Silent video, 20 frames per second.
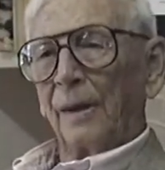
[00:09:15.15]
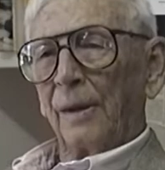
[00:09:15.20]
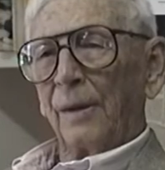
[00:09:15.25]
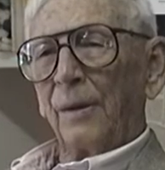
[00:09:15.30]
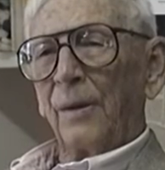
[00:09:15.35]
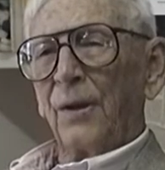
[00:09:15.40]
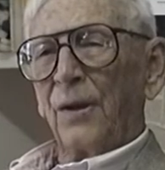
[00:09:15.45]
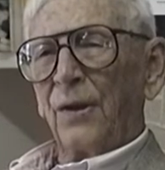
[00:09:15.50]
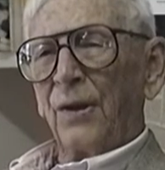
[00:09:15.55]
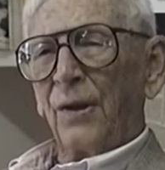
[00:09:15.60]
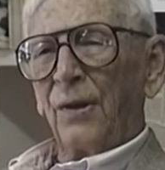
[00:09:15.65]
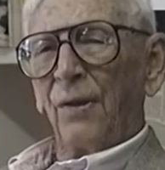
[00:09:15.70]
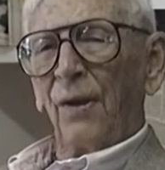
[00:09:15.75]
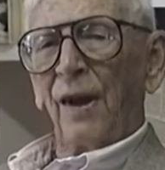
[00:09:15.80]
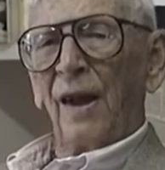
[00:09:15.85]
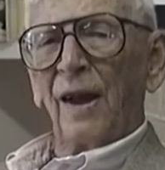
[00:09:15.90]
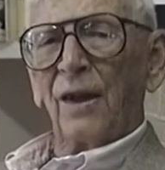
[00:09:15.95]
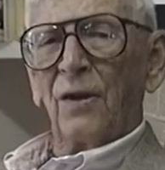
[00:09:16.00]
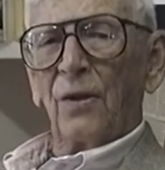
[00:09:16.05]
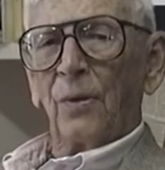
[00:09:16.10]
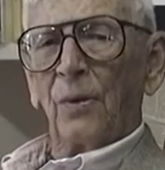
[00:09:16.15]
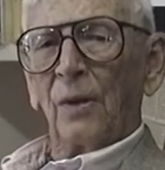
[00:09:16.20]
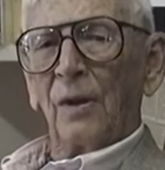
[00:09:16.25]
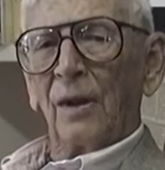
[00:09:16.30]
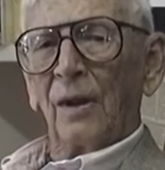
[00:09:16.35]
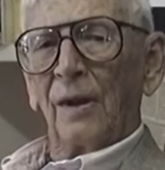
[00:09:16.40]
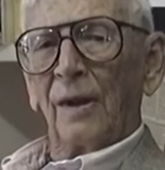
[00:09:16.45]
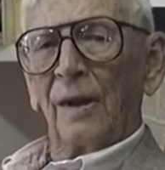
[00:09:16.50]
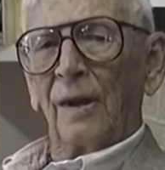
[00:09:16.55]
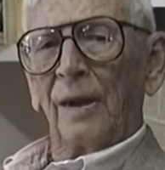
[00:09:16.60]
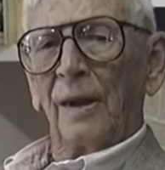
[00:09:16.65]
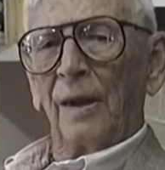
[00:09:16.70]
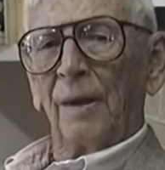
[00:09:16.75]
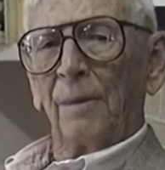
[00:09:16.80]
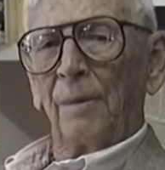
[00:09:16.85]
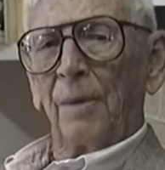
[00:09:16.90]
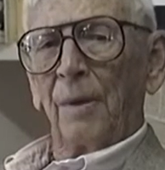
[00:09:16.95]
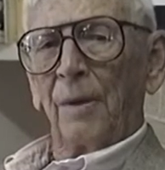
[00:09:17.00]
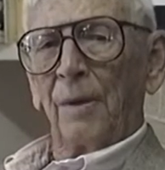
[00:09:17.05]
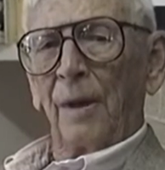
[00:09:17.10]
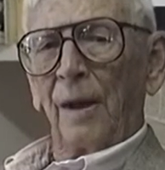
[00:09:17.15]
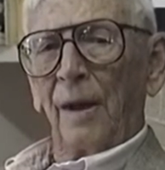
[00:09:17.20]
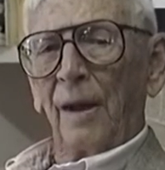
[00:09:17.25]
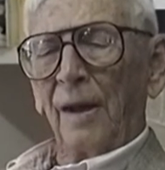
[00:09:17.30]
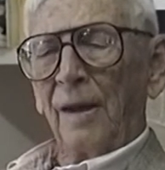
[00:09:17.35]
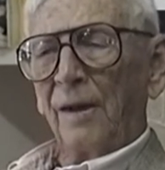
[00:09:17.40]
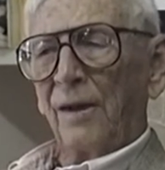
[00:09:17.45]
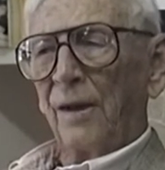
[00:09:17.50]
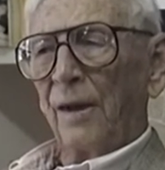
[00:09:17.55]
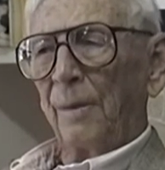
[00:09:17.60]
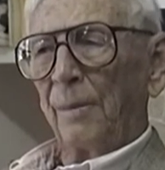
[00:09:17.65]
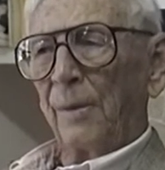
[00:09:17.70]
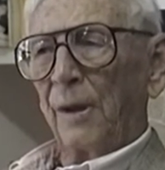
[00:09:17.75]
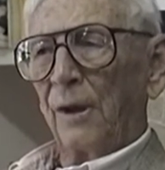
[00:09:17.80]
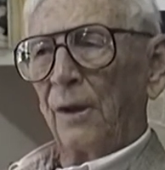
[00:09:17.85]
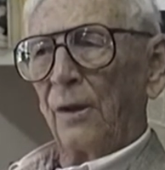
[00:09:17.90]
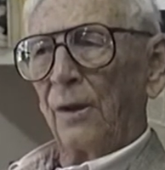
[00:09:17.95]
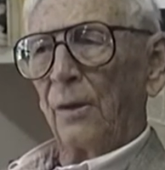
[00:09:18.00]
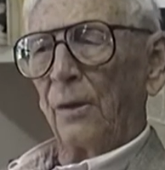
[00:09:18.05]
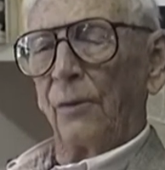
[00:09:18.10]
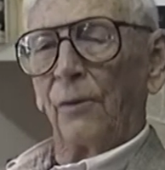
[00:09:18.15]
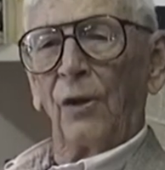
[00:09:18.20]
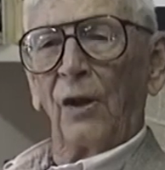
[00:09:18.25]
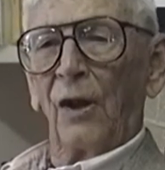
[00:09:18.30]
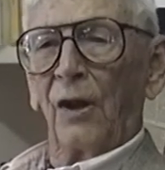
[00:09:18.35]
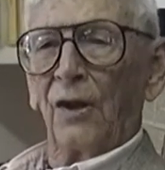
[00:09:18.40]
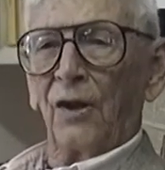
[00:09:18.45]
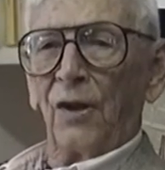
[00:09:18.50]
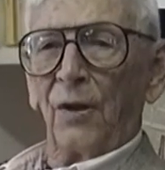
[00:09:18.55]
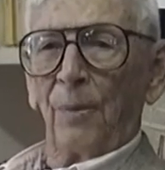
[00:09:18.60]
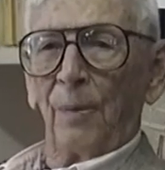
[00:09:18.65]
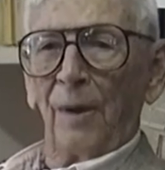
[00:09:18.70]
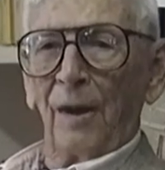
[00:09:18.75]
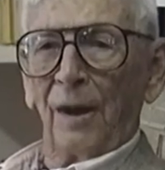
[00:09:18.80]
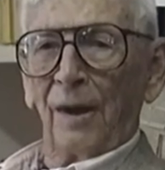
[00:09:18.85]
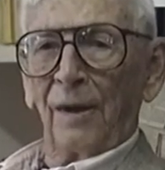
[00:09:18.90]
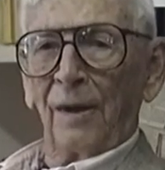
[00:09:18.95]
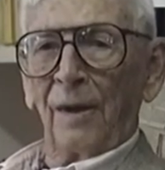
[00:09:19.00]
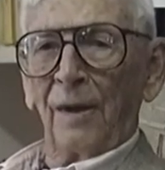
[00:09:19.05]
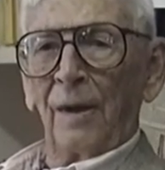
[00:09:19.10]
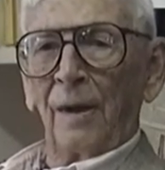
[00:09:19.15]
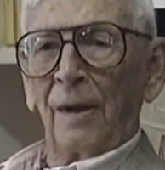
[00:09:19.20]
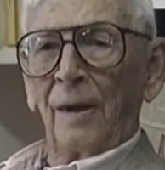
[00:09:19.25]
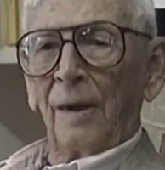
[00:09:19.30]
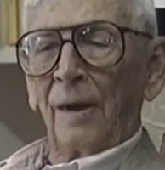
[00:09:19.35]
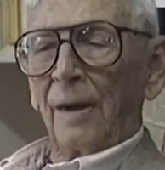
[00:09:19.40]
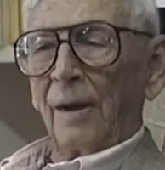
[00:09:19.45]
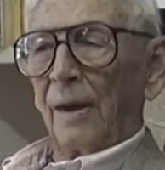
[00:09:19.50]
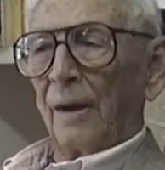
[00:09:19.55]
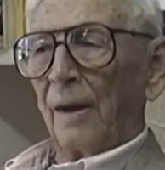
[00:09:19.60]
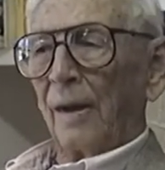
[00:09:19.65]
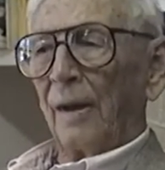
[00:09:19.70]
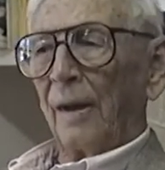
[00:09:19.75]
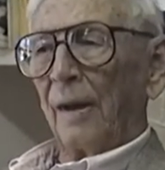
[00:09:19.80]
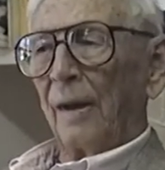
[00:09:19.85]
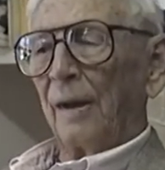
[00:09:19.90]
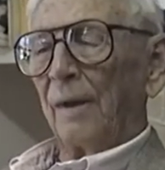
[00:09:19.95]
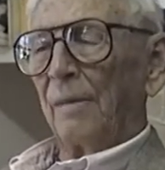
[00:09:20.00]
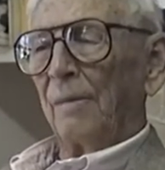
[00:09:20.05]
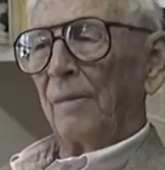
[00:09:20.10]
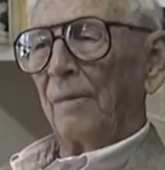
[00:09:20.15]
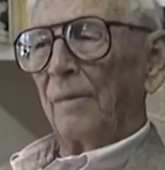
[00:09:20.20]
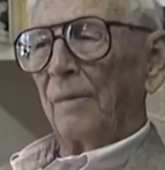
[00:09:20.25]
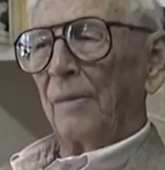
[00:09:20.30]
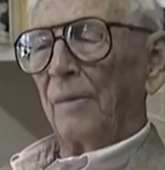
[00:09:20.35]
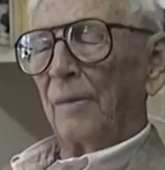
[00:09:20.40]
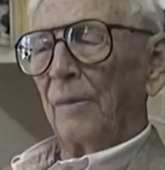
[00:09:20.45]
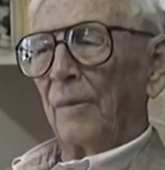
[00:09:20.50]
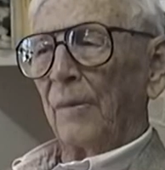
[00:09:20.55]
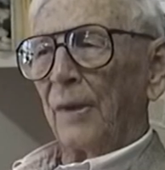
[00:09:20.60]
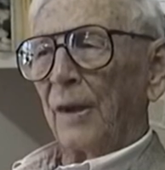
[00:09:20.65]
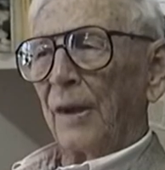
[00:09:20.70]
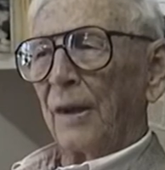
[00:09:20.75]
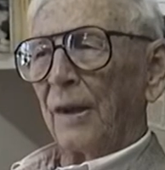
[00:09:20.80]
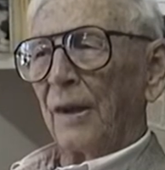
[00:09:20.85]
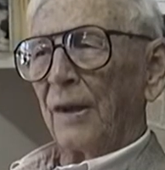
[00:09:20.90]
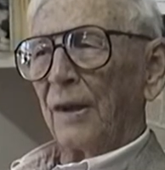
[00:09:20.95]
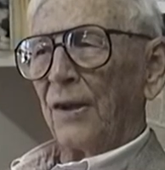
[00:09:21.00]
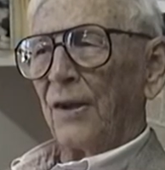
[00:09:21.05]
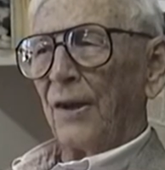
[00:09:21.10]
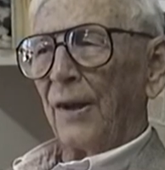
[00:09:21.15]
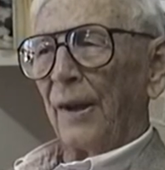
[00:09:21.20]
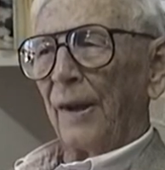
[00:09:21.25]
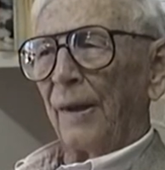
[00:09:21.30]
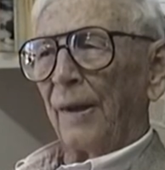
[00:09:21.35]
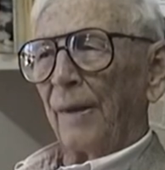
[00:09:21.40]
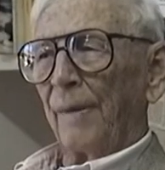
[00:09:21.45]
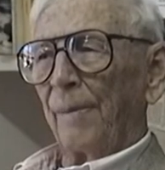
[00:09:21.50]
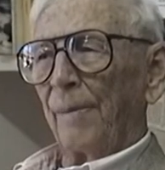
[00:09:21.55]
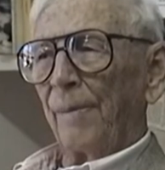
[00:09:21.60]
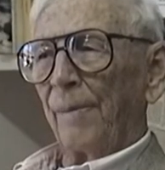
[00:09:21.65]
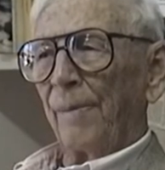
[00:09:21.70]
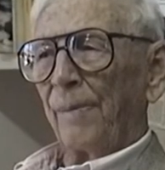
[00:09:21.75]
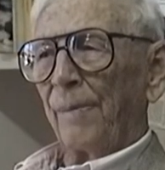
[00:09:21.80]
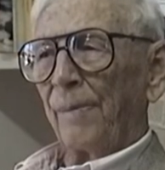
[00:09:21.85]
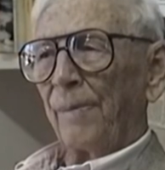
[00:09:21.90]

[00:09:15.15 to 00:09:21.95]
it was gradual. Uh, it had something to do with Vernon Smith, uh, because. Um,